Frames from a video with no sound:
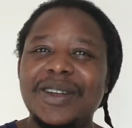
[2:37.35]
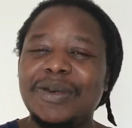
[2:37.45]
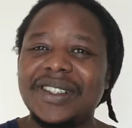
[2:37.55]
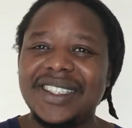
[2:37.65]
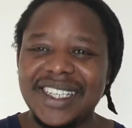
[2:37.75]
He
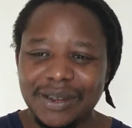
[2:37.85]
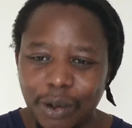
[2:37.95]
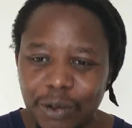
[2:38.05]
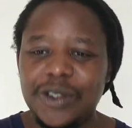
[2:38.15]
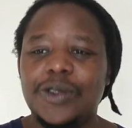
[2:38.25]
was just
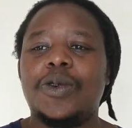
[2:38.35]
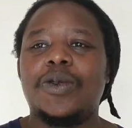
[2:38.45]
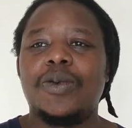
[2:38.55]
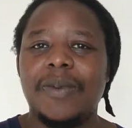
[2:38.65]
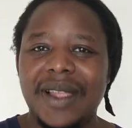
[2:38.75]

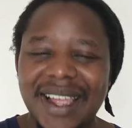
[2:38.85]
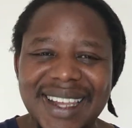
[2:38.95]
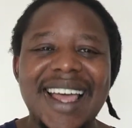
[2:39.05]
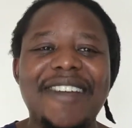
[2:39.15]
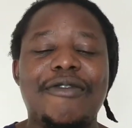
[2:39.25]
also a
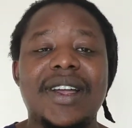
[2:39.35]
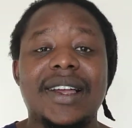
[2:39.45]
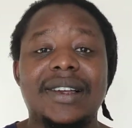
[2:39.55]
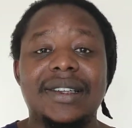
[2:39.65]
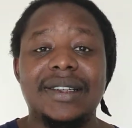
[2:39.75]
live
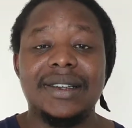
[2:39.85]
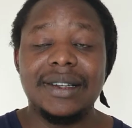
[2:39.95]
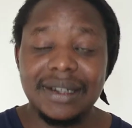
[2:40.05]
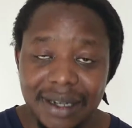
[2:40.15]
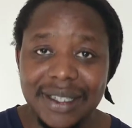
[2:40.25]
wire
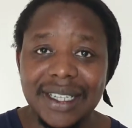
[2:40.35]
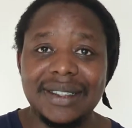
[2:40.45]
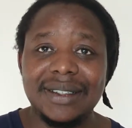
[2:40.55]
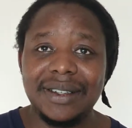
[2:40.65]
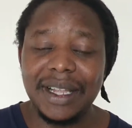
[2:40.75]
on
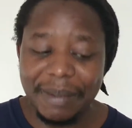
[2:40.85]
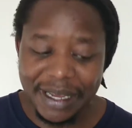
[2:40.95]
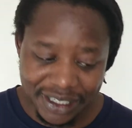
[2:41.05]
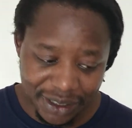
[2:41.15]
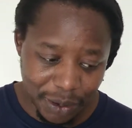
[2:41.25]
that
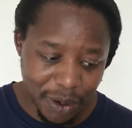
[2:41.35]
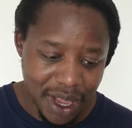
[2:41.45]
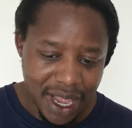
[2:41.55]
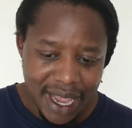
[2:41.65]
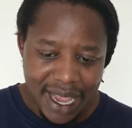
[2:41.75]
match. So
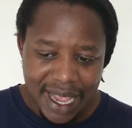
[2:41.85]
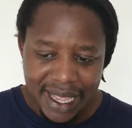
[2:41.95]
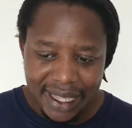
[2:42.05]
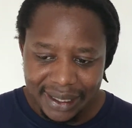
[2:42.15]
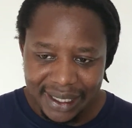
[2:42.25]

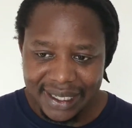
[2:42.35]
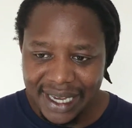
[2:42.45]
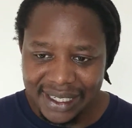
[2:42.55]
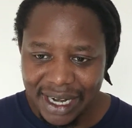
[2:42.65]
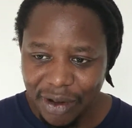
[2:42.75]
these
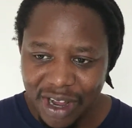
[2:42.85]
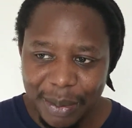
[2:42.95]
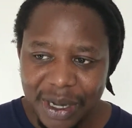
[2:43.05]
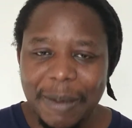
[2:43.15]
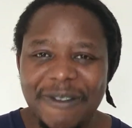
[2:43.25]
guys are now
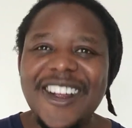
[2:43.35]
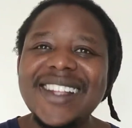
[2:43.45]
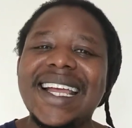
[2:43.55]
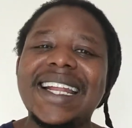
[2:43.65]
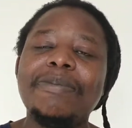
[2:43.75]
coming out.
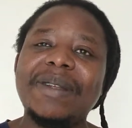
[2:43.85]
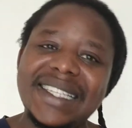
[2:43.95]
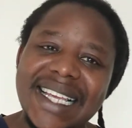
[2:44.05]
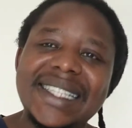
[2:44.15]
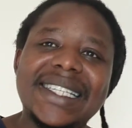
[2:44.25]
France hadn't been
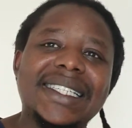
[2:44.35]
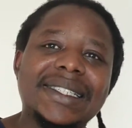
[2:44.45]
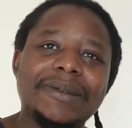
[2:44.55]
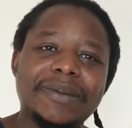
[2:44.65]
tested,